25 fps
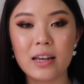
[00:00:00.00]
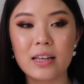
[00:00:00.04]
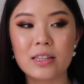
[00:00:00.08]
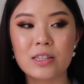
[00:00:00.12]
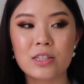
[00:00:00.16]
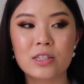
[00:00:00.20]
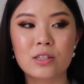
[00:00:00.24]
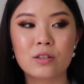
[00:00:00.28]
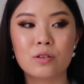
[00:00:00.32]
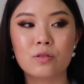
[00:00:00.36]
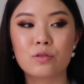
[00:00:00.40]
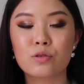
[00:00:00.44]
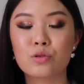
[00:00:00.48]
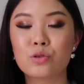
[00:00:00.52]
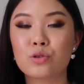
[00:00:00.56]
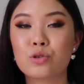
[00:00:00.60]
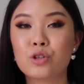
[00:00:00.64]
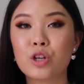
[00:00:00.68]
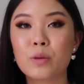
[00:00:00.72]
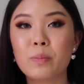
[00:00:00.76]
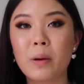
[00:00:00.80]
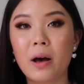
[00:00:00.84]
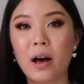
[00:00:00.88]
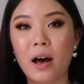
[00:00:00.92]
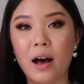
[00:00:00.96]
It's
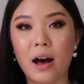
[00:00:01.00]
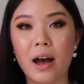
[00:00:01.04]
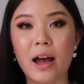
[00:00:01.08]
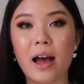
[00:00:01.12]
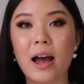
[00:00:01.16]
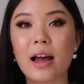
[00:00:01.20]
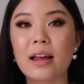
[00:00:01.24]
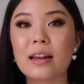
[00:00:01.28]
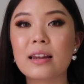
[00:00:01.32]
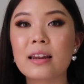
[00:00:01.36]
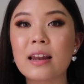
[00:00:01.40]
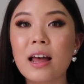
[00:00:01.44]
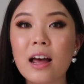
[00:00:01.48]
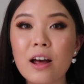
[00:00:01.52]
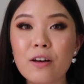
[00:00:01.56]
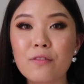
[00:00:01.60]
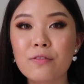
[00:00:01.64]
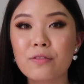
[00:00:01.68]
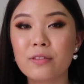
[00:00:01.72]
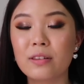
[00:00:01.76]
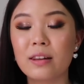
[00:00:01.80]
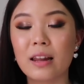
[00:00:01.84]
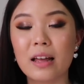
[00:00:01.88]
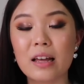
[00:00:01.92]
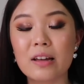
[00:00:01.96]
super high. I
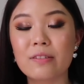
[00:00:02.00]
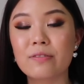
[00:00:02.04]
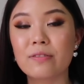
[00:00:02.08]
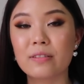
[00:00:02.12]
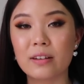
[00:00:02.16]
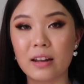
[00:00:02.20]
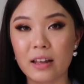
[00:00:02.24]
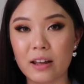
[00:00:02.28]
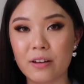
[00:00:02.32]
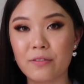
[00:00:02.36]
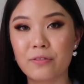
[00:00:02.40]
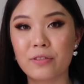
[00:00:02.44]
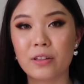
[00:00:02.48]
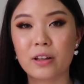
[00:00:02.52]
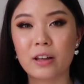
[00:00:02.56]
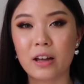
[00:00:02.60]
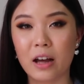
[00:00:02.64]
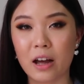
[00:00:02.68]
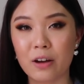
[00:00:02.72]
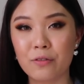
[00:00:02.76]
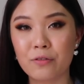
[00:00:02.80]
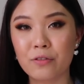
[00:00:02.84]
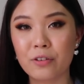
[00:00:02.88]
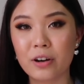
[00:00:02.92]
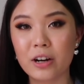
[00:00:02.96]
love love love the
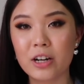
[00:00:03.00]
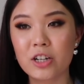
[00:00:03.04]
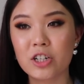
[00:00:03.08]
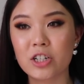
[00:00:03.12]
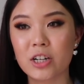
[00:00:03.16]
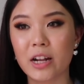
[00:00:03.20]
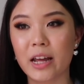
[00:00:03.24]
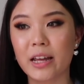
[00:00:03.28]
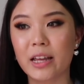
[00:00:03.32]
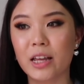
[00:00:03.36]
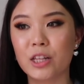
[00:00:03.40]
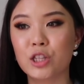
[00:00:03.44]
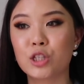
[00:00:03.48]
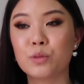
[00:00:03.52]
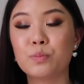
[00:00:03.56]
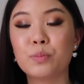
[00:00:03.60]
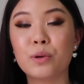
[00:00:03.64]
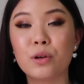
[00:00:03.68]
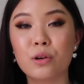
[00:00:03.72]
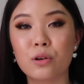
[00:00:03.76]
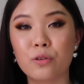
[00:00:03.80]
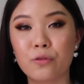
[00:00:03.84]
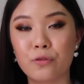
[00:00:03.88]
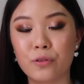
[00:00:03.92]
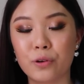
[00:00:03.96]
coverage, like it's
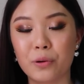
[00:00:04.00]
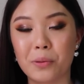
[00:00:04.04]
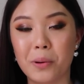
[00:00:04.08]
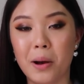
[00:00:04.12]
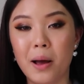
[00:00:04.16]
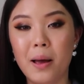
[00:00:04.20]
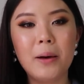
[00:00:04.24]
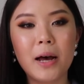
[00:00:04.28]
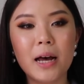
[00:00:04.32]
beautiful,